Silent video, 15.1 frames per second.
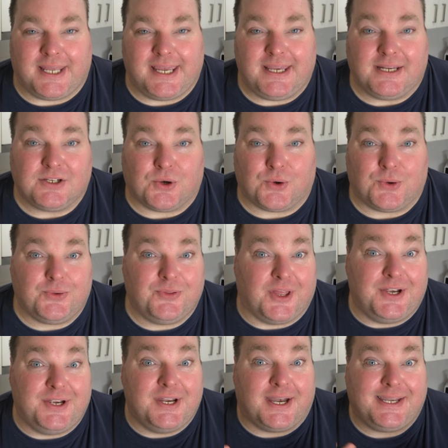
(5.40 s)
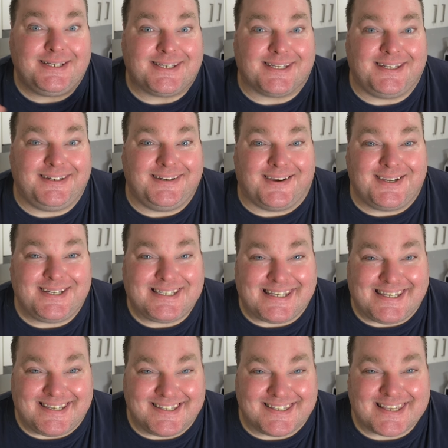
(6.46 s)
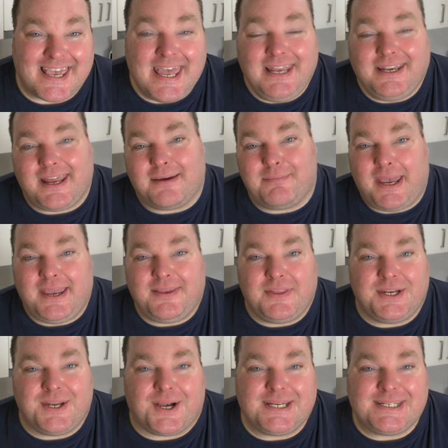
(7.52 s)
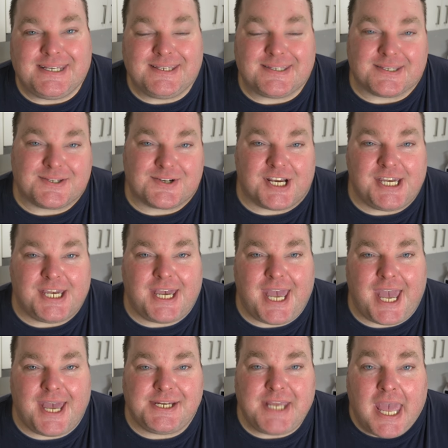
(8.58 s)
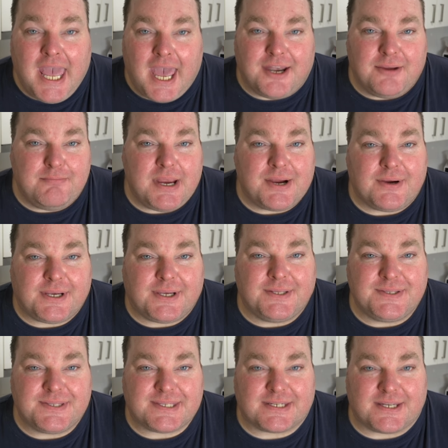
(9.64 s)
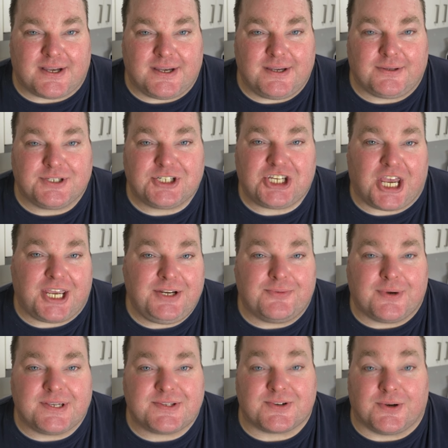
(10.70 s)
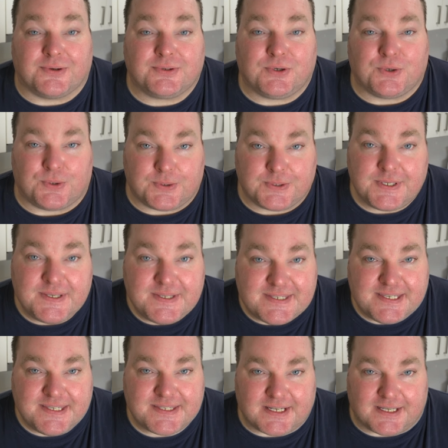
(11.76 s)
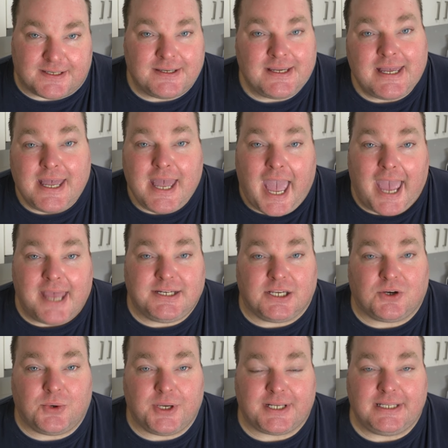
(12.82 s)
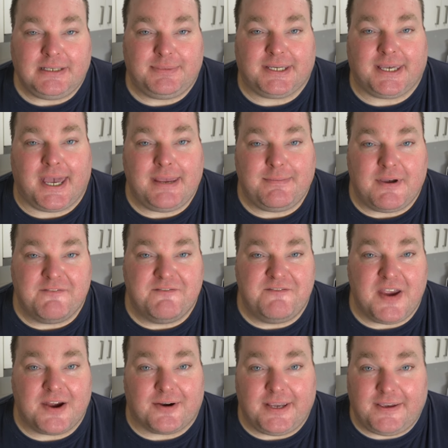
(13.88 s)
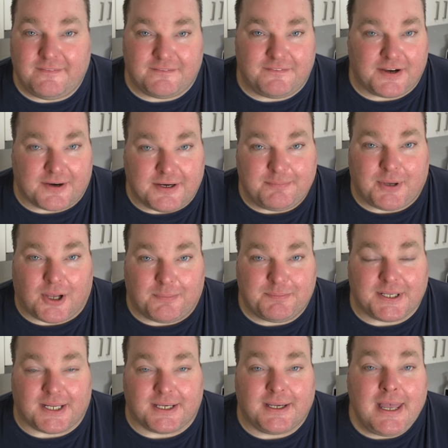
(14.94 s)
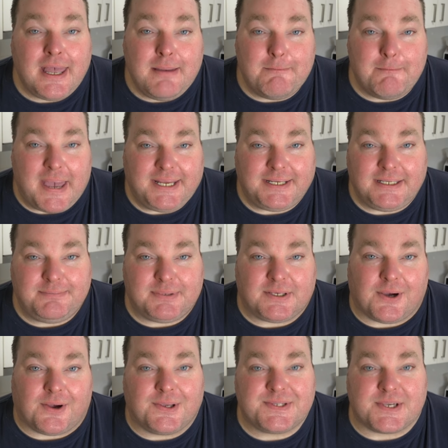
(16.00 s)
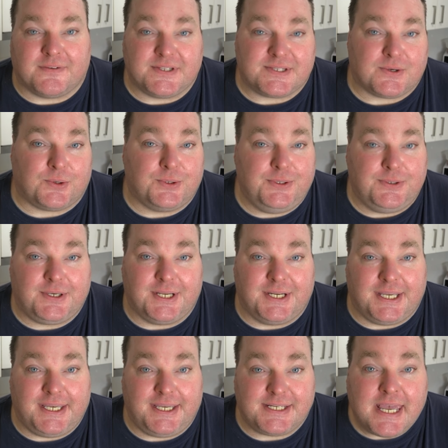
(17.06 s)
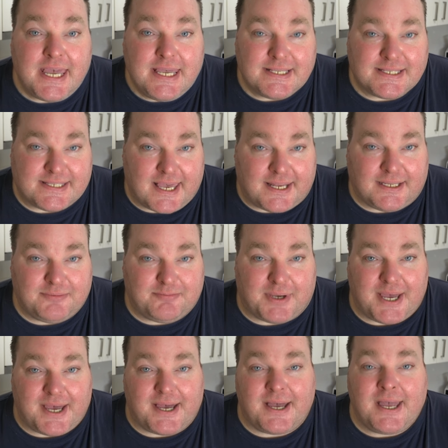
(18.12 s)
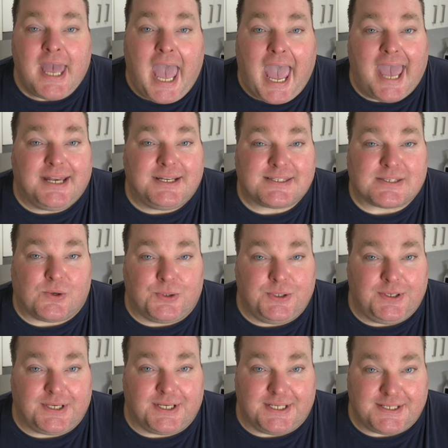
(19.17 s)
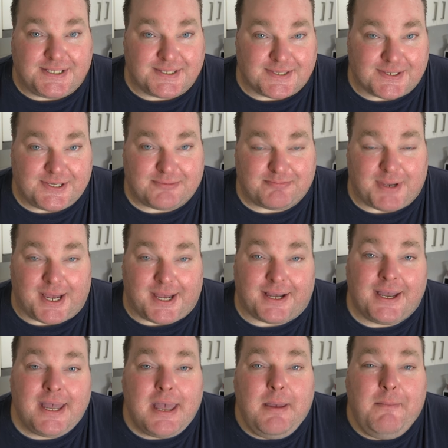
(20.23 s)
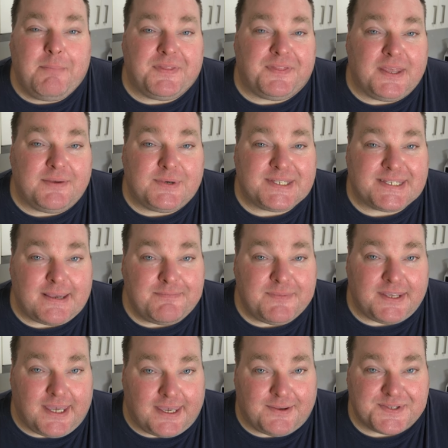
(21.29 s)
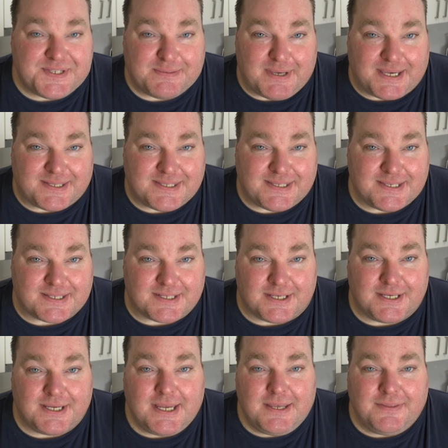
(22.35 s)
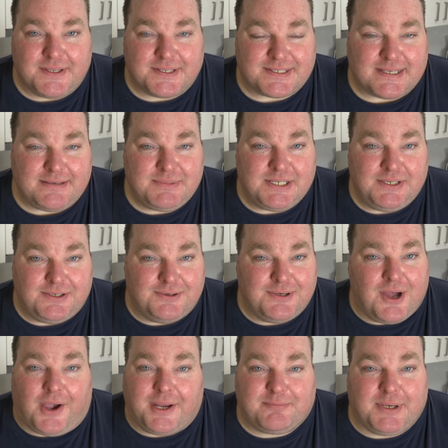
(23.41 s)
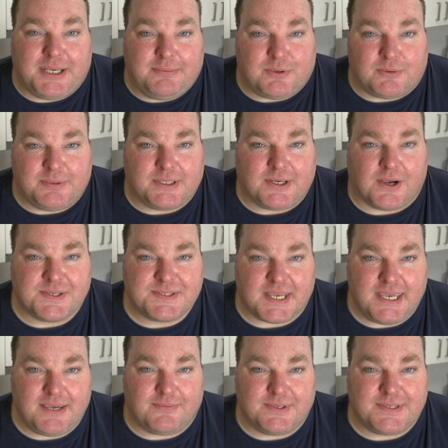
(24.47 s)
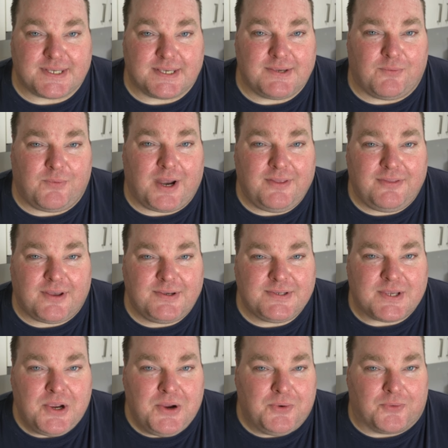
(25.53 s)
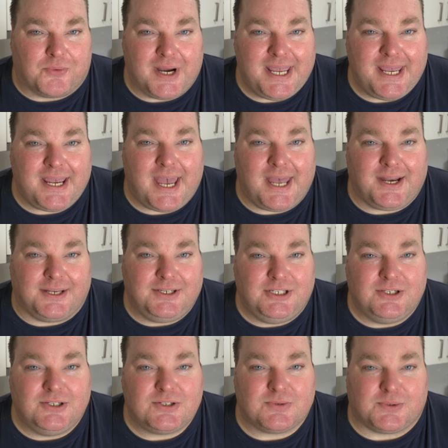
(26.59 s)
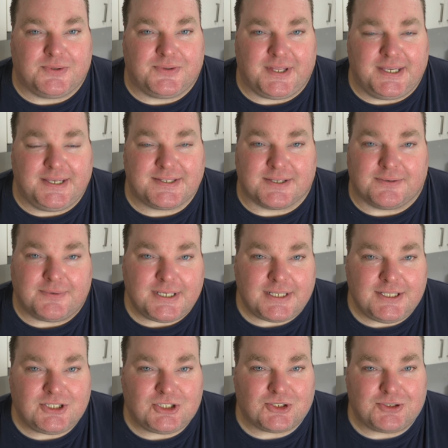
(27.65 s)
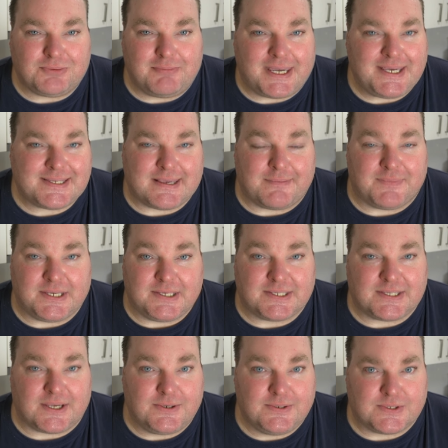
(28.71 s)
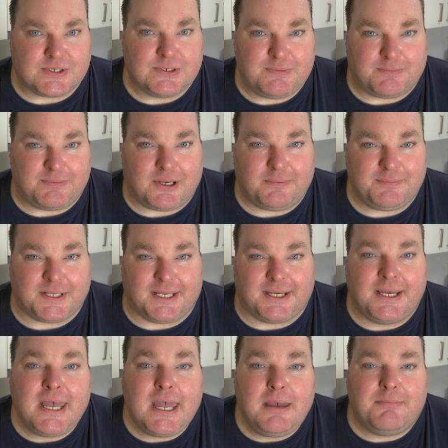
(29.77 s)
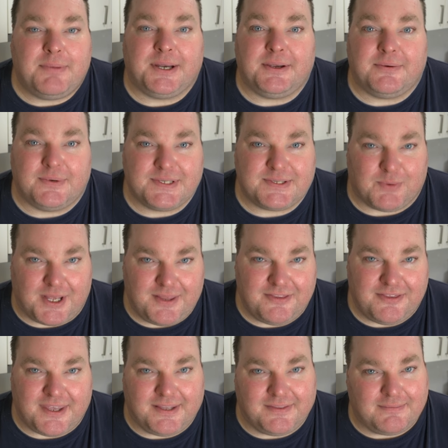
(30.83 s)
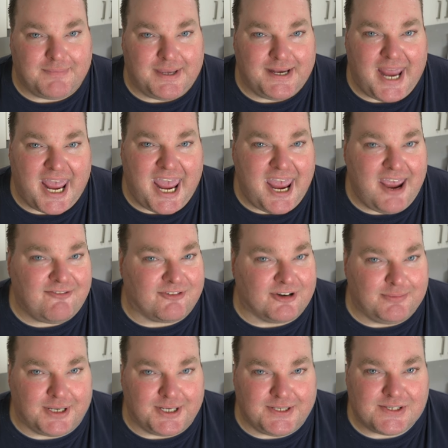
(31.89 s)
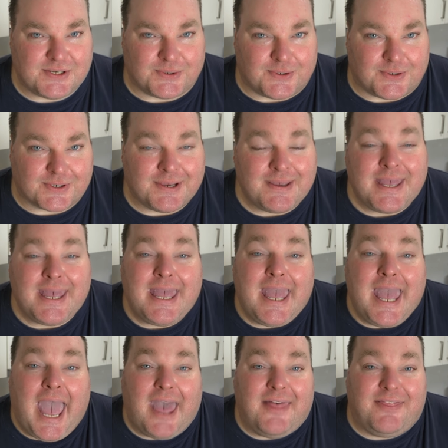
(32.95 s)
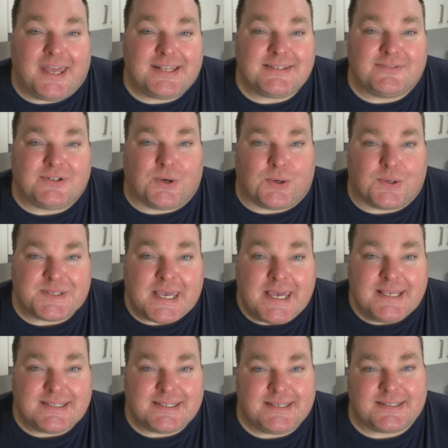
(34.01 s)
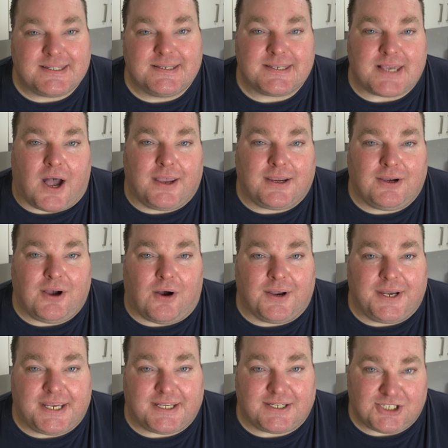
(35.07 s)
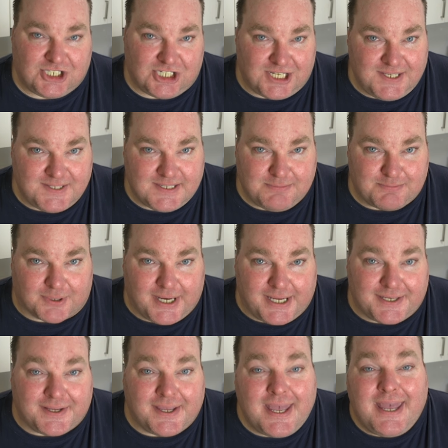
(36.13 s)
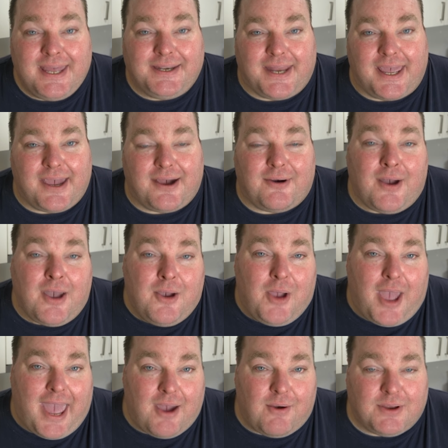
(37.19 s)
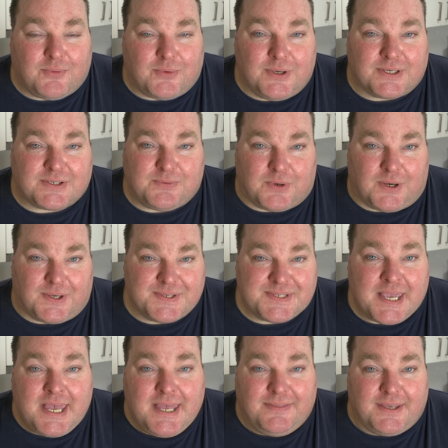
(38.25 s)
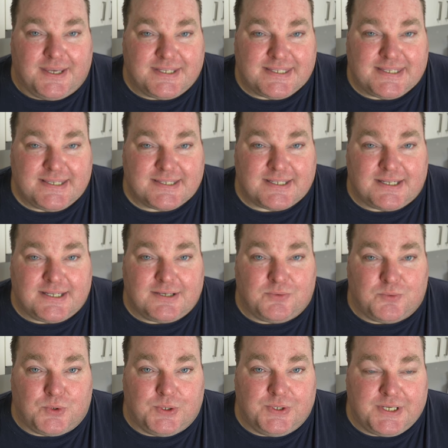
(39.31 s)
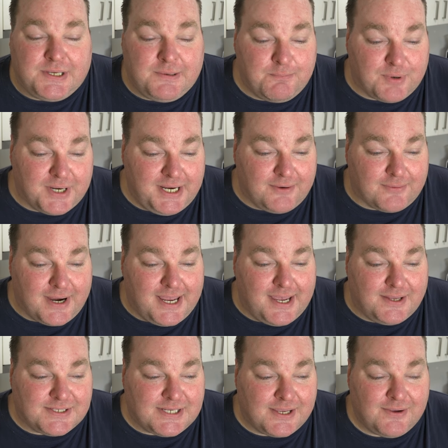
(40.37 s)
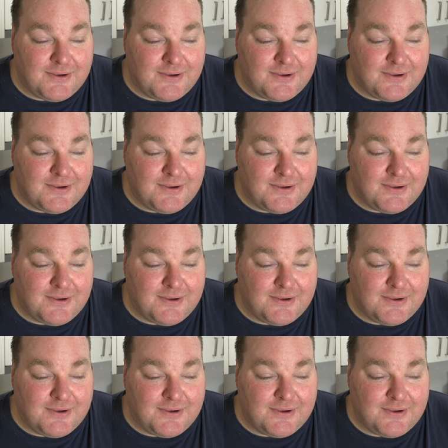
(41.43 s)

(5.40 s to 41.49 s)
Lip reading: land called the 1990s. Now, back in the 90s, Australia had an American-style chain restaurant called Sizzler, and it quickly became very, very popular, mainly because of its all-you-can-eat salad bar and its all-you-can-eat dessert bar. But there was something else about Sizzler that seemed to unite people, because it was one of those rare and unusual things that really shouldn't make something so super popular, but it was one thing that made everybody talk. And that's, of course, Sizzler's iconic cheesy bread. Now, how it worked was that Sizzler would bring around